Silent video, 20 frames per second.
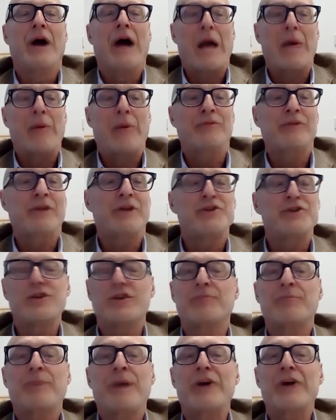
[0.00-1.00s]
I would say
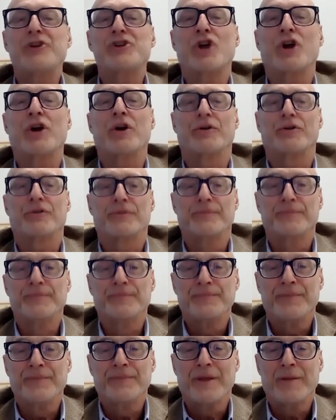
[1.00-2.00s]
just buy charts,
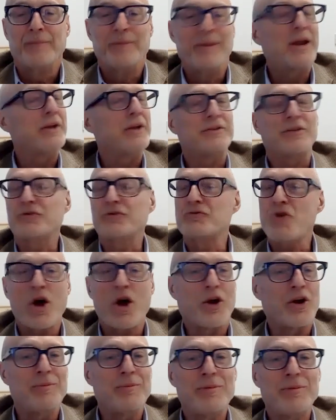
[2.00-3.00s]
because it's
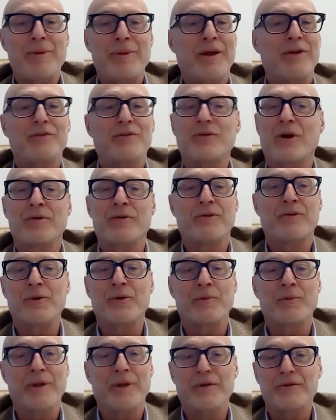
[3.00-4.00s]
not going to be based on
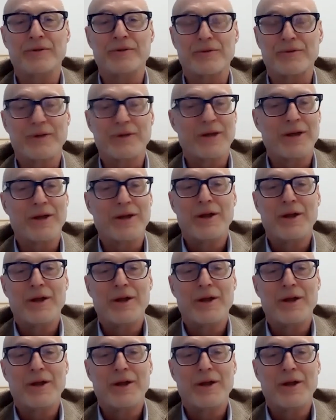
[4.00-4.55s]
fundamentals.